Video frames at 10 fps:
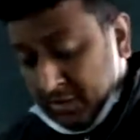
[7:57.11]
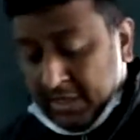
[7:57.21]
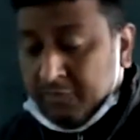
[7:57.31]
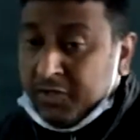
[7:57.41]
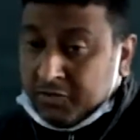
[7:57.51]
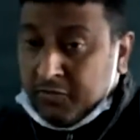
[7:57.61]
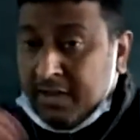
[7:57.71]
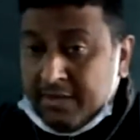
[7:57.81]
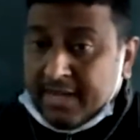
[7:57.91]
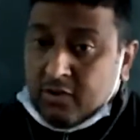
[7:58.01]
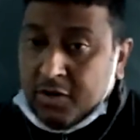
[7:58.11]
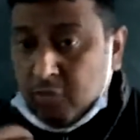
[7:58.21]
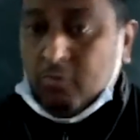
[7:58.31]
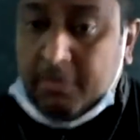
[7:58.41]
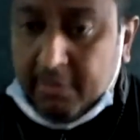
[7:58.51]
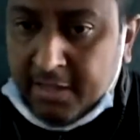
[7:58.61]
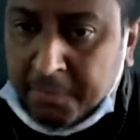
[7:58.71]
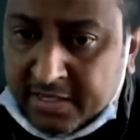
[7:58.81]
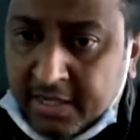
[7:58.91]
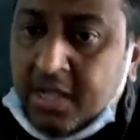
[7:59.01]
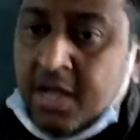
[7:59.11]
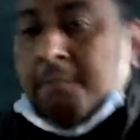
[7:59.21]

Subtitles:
and which way we are going to motivate the person?